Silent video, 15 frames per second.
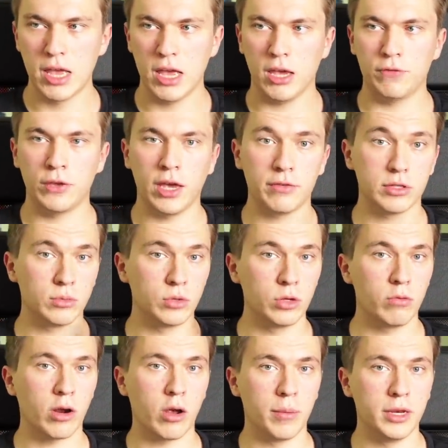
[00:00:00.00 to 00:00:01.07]
If you have some good
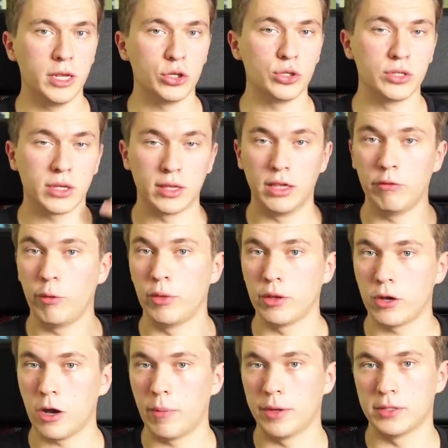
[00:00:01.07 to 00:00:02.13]
recommendations, you can leave them in the
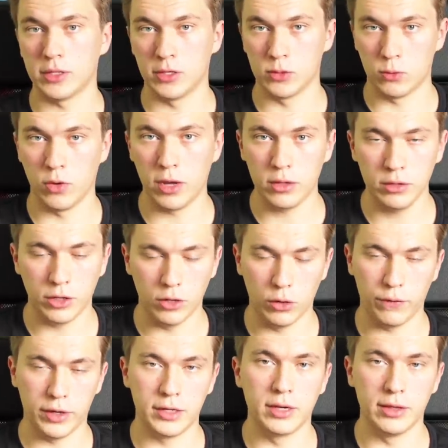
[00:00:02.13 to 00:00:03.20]
comments as well, you know,
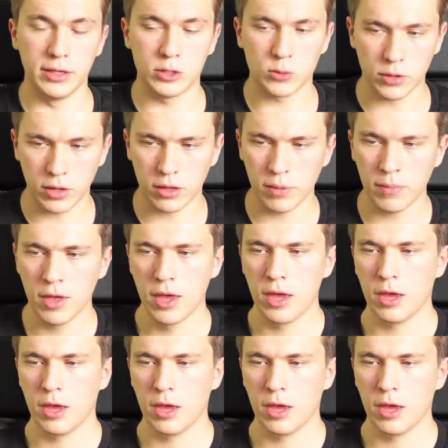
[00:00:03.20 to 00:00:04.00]
if I didn't list one of them.